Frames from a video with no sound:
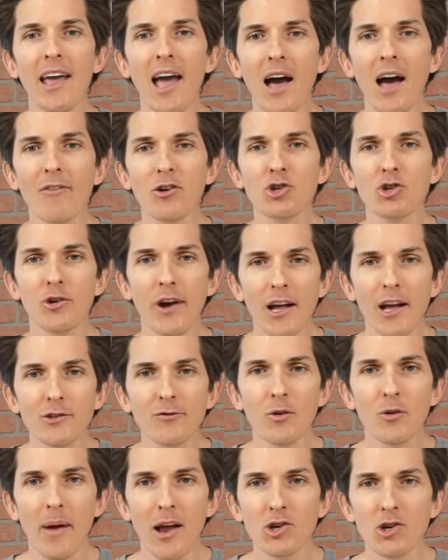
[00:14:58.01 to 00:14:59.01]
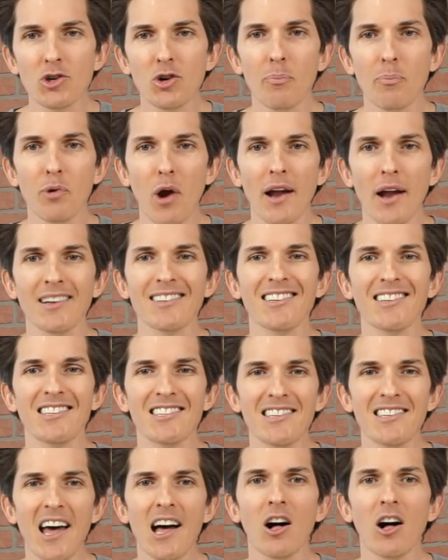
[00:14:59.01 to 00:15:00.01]
have a transformational product to
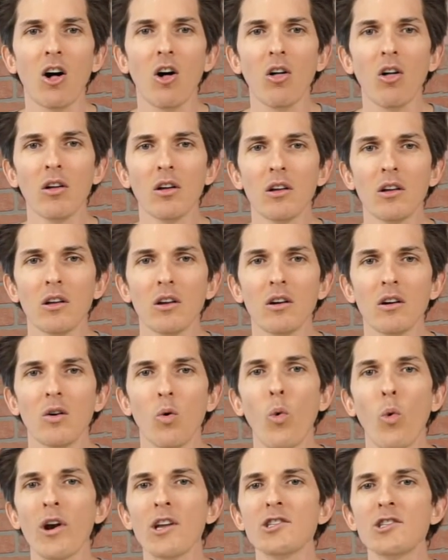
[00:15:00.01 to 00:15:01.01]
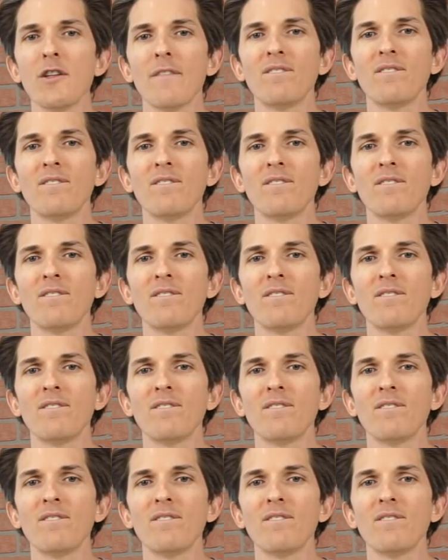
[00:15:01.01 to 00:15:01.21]
sell, what is the